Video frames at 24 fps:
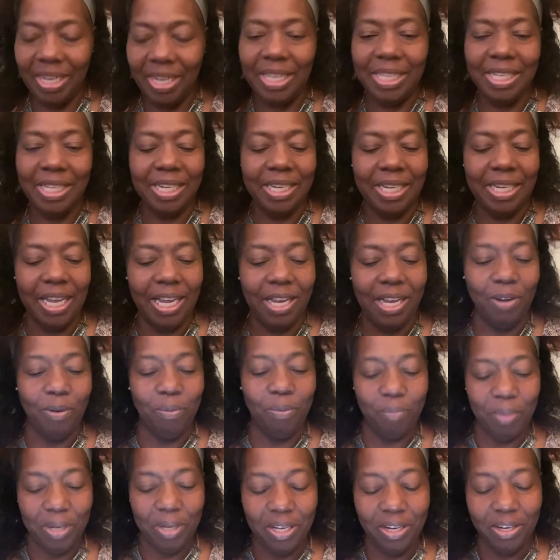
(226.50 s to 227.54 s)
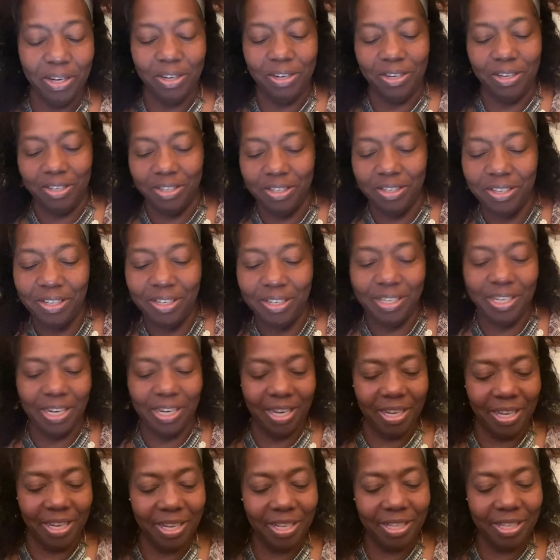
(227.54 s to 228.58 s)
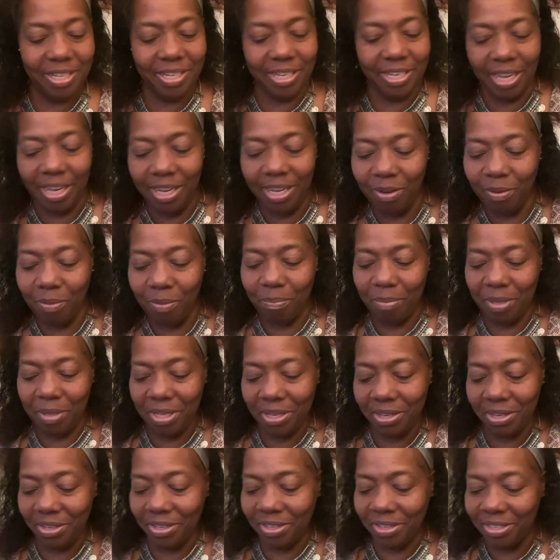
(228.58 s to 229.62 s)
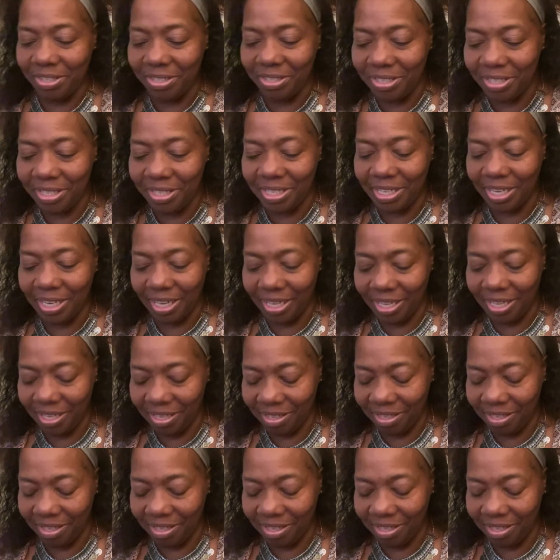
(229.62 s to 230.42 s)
Today gonna be a good day. Today gonna be a good day.